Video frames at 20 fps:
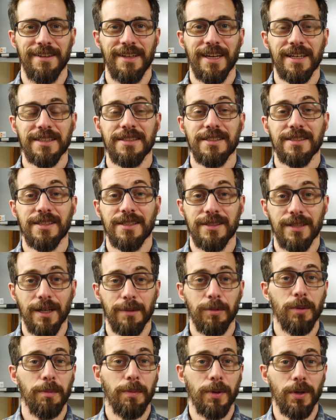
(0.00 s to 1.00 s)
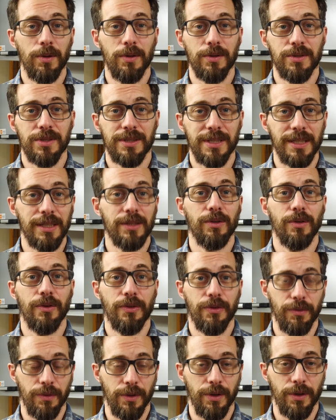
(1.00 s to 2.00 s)
Next is a double pole, single
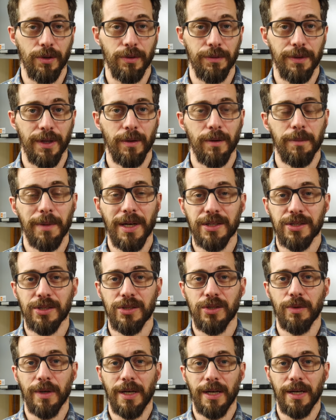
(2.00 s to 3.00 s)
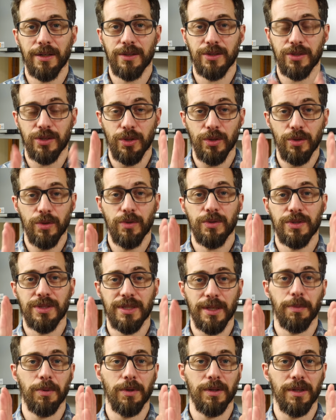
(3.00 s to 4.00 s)
throw. Now imagine you had two
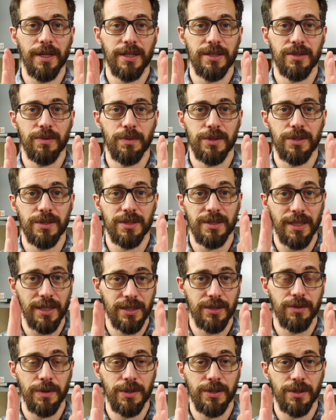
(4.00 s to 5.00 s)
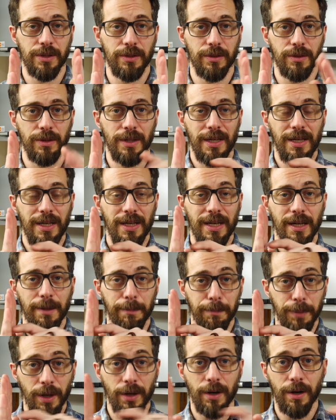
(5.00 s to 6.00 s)
separate light switches next to each other and
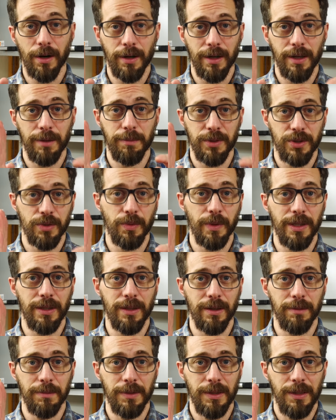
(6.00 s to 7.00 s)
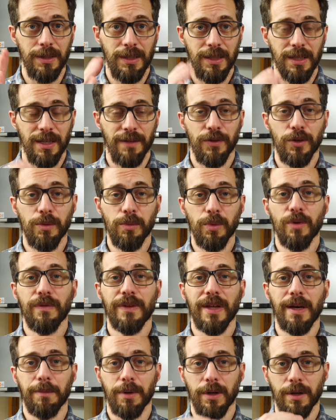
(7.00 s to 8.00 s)
a bar in between them. If you move
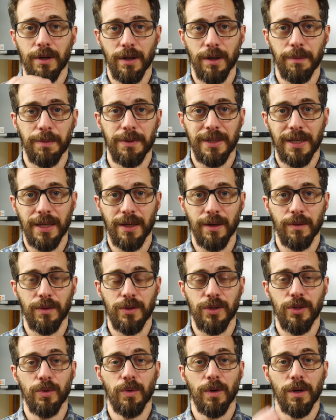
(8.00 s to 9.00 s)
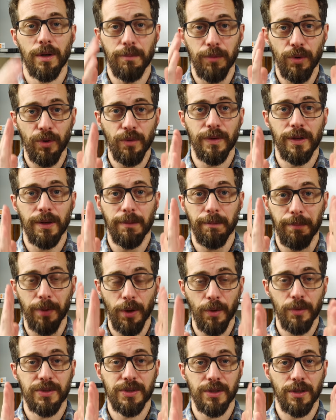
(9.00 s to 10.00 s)
that bar up and down, you are moving
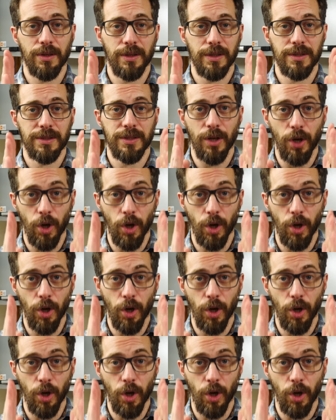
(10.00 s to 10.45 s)
both circuits,